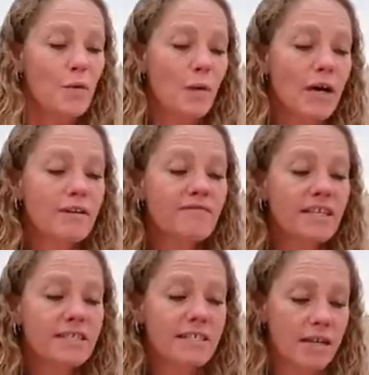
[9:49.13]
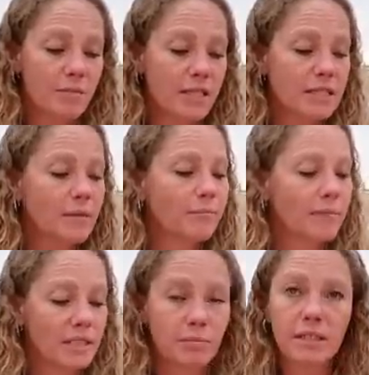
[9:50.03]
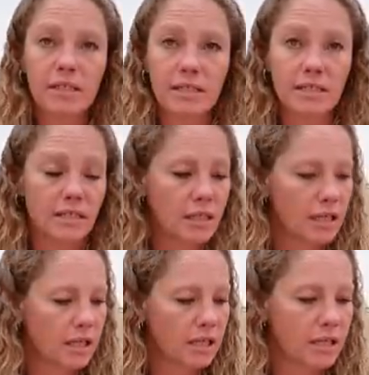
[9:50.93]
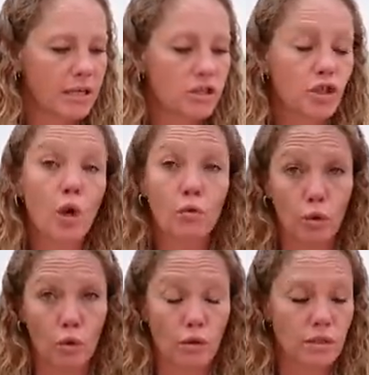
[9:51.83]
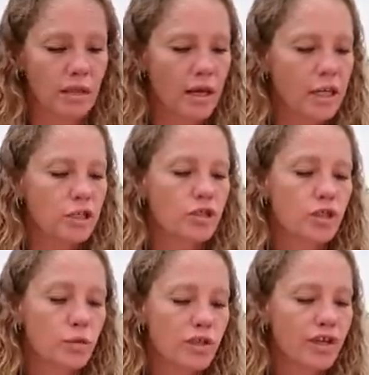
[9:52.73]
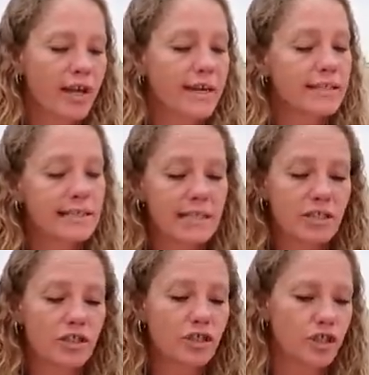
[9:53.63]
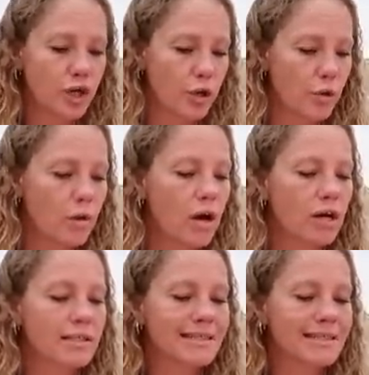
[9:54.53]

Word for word: One of these statements must be listed in show rules junior and senior show are